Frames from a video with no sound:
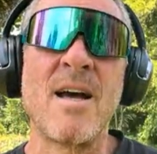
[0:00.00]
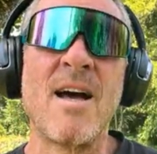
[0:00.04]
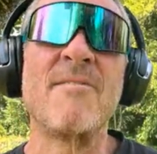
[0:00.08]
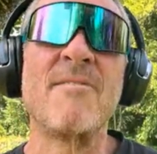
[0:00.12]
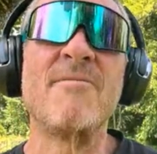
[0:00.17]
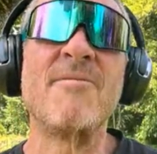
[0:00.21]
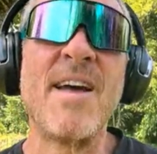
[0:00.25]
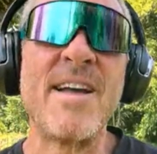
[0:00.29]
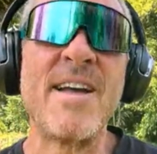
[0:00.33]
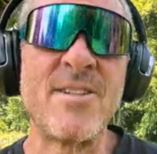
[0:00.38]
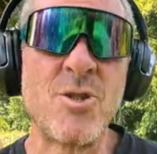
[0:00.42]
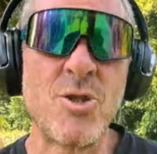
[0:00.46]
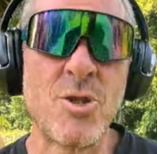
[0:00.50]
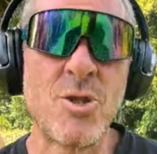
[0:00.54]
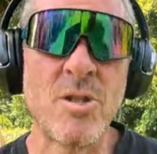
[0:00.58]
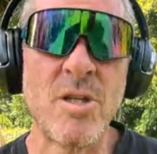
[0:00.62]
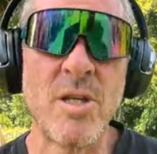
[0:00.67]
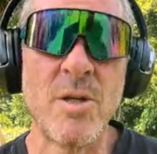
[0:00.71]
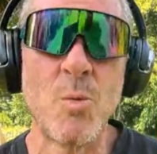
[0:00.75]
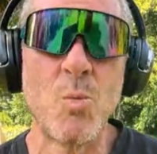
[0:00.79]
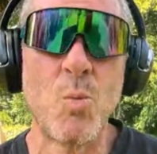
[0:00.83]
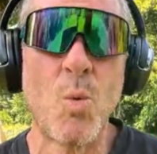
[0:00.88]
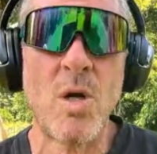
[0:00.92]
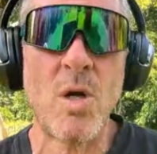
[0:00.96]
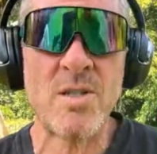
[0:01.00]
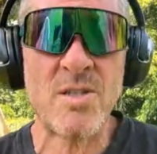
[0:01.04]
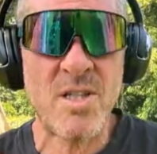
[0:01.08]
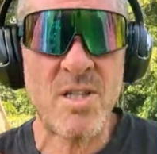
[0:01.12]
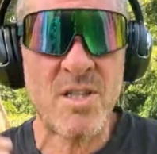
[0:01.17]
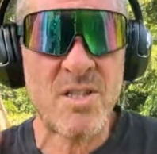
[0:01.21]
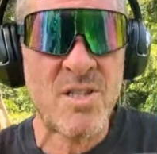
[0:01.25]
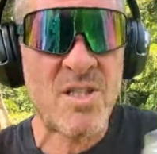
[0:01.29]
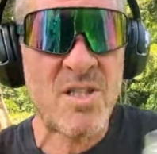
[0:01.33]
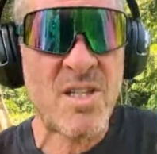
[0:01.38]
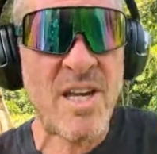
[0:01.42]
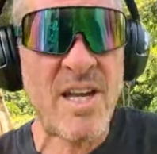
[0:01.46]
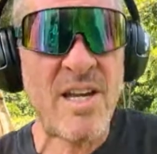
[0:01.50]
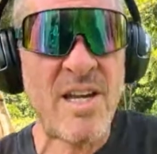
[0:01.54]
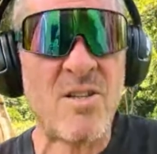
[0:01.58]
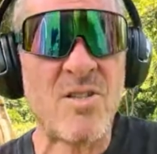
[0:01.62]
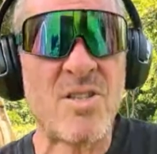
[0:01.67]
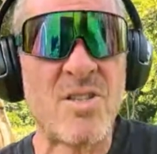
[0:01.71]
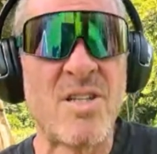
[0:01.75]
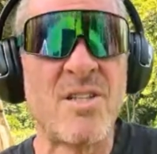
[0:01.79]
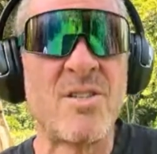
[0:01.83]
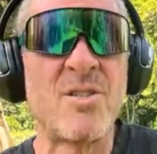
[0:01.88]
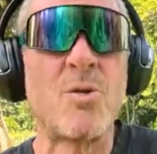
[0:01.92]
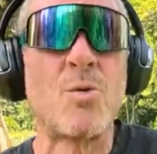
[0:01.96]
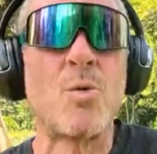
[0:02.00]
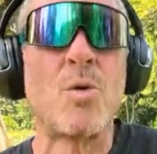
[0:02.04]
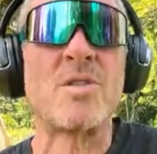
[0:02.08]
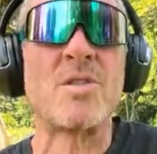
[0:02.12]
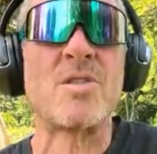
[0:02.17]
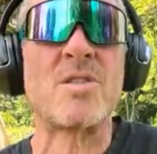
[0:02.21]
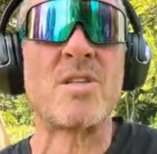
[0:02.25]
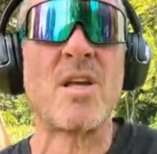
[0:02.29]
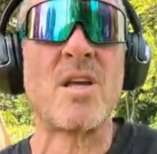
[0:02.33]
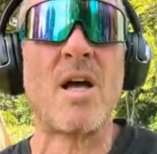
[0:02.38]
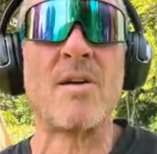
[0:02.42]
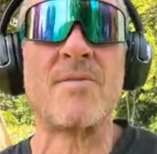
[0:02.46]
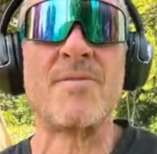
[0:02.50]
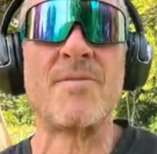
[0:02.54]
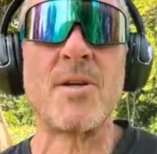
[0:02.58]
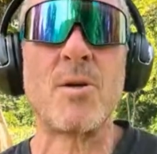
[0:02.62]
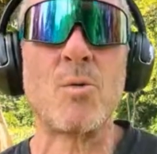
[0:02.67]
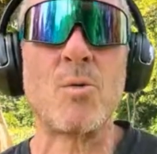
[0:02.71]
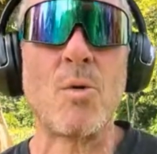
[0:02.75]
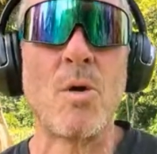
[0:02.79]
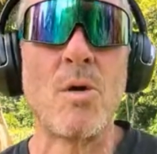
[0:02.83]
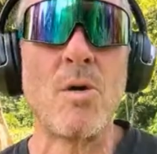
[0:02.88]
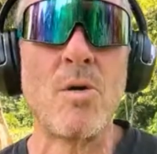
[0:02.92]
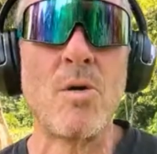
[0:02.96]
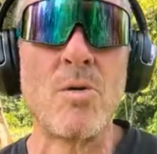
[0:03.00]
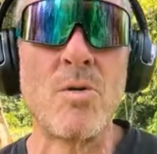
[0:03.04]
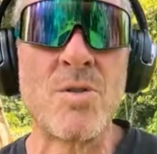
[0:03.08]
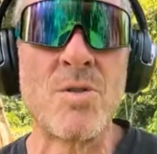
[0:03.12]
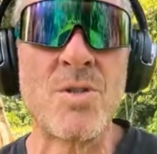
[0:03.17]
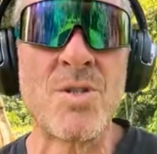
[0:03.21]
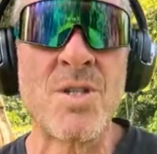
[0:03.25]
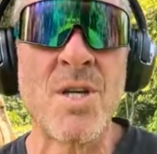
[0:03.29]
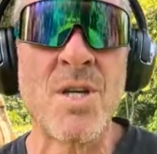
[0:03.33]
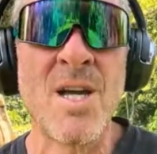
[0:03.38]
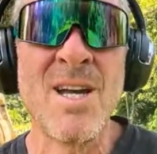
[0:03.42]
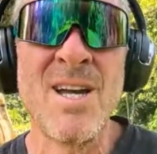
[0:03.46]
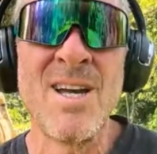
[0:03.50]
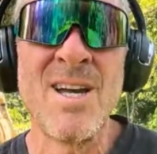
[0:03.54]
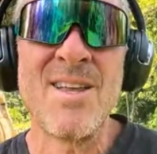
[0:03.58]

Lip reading: eventually, once it scales into itself, it grows,